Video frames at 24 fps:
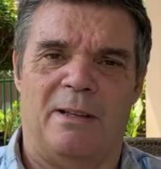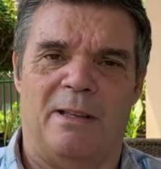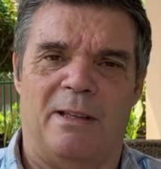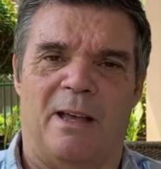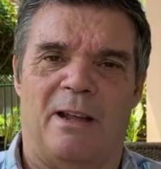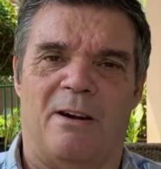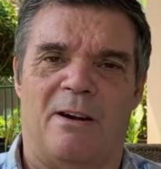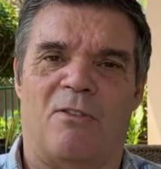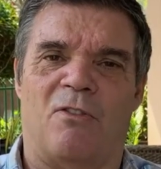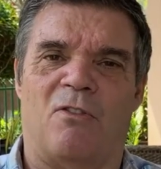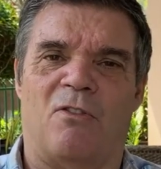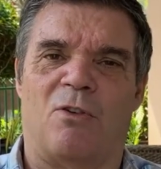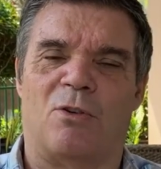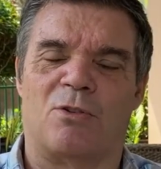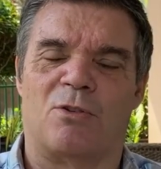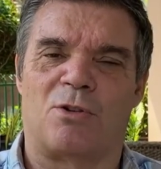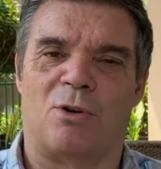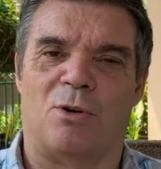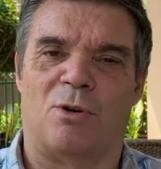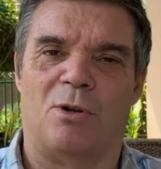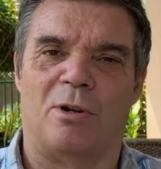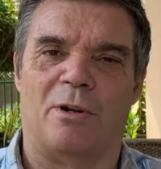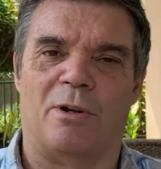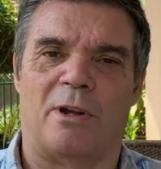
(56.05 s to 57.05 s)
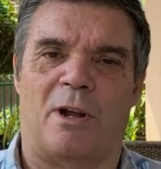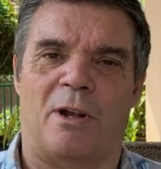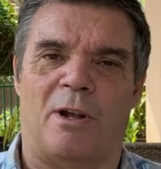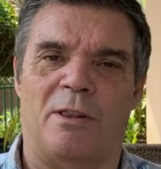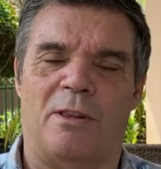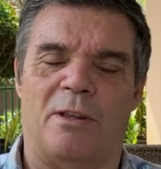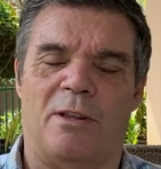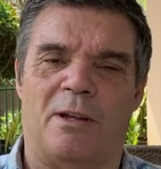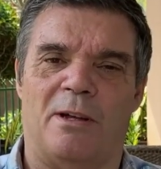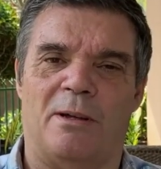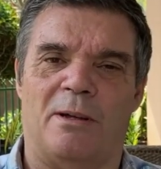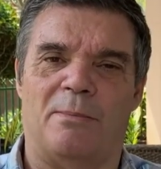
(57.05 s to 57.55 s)
get a foothold
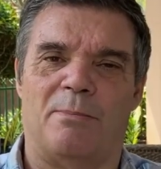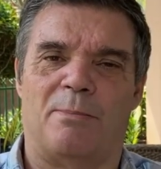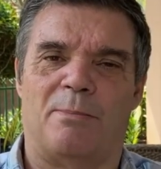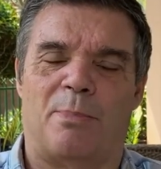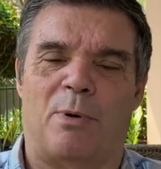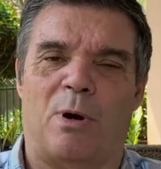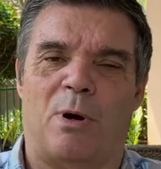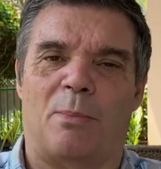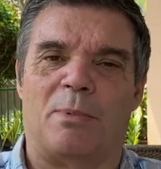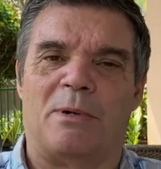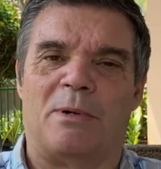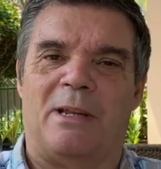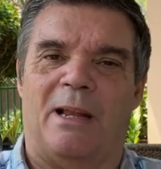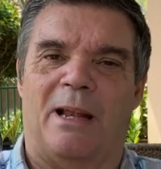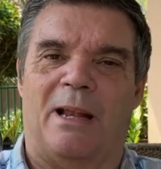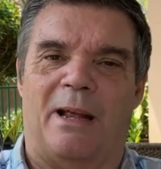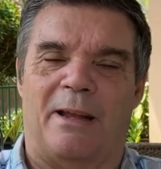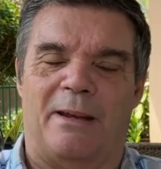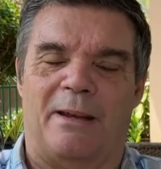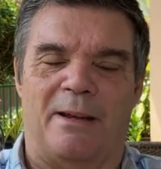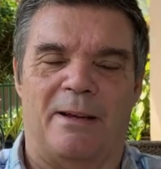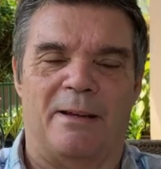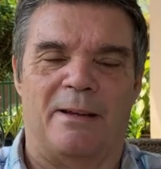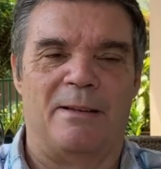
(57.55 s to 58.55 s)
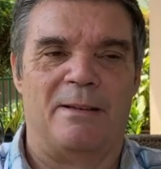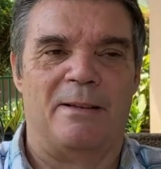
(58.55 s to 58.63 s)
on the property ladder.